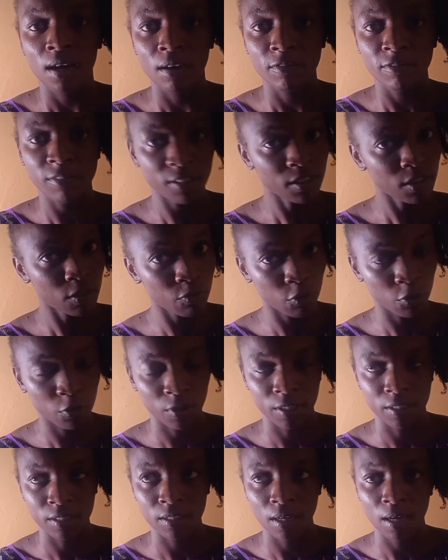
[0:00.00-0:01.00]
fast
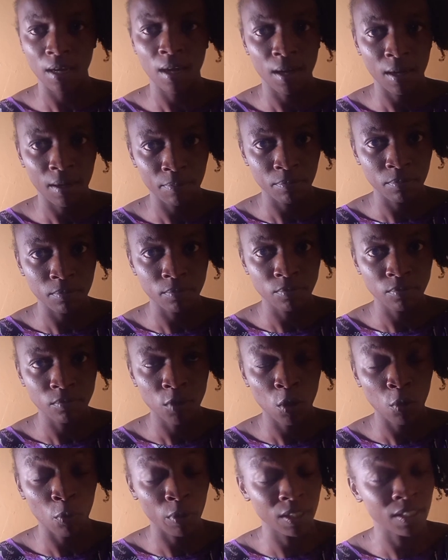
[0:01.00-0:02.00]
forward,
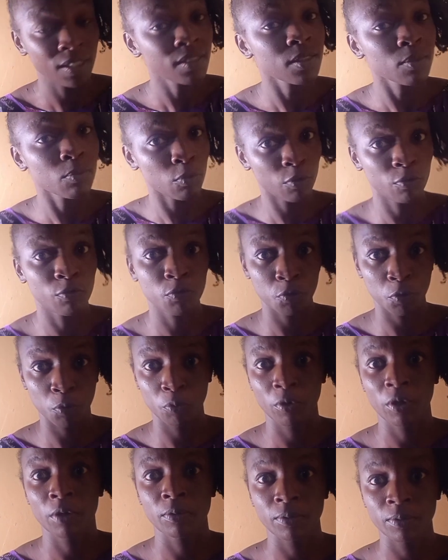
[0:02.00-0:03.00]
we just moved from
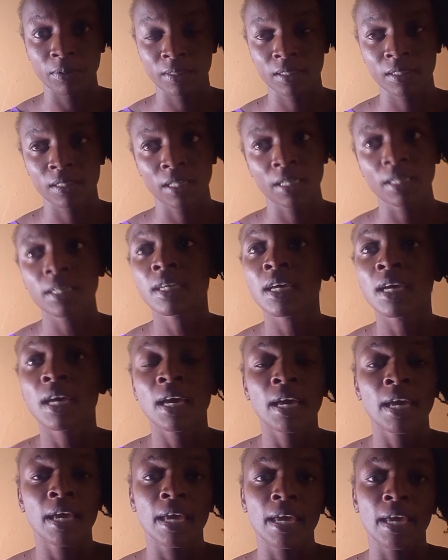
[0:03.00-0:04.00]
where we were staying,
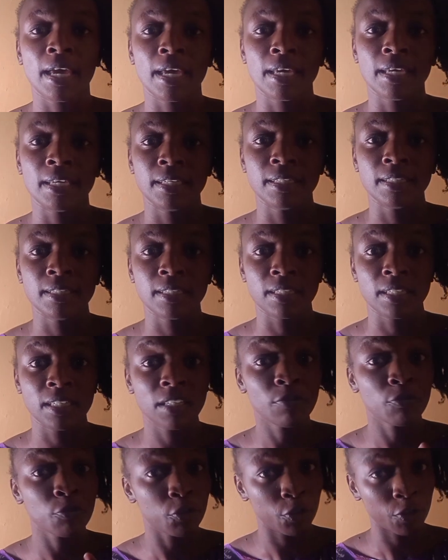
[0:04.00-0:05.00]
and
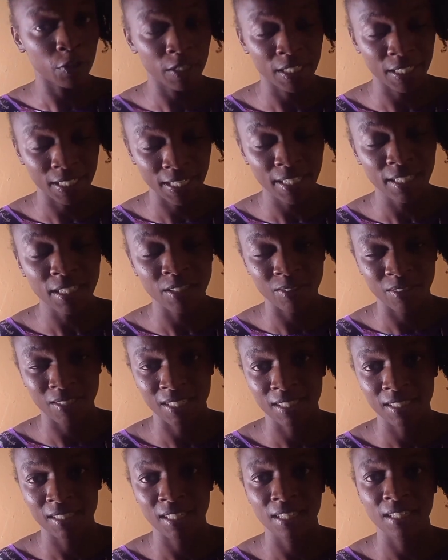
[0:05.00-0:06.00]
if you're in Kenya, you
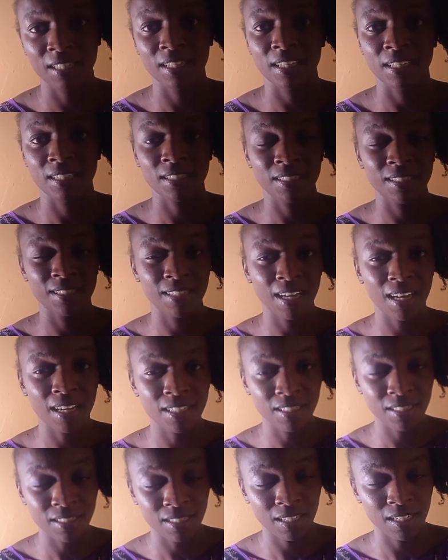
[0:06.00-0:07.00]
understand that third
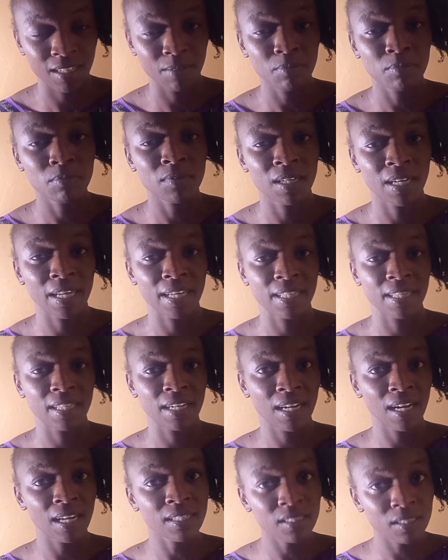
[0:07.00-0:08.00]
term, like the
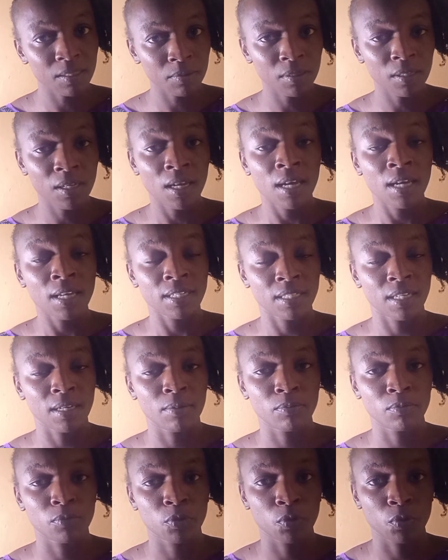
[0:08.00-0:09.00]
last
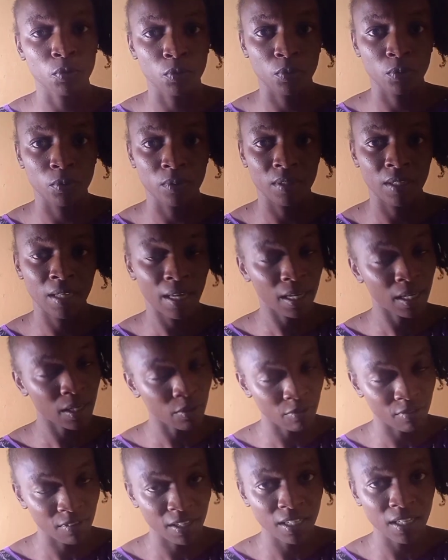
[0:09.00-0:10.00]
term to the end
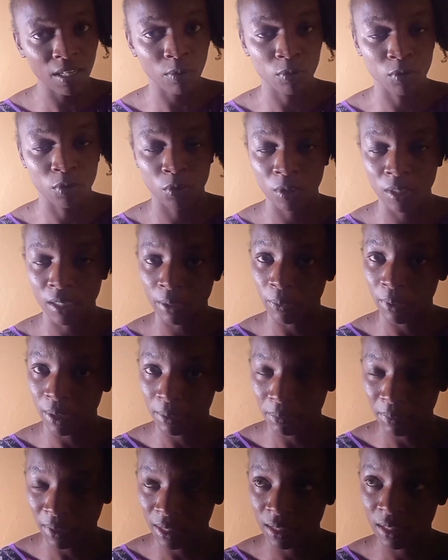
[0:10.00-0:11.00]
of the year, was only
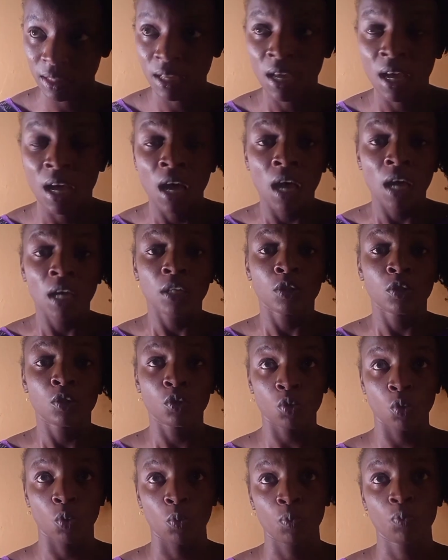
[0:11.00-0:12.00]
1 month.
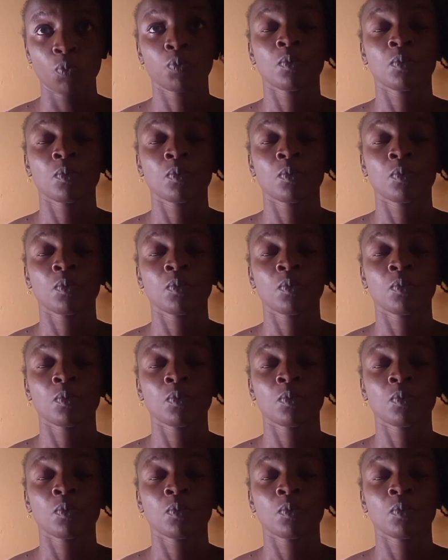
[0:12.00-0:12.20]
So,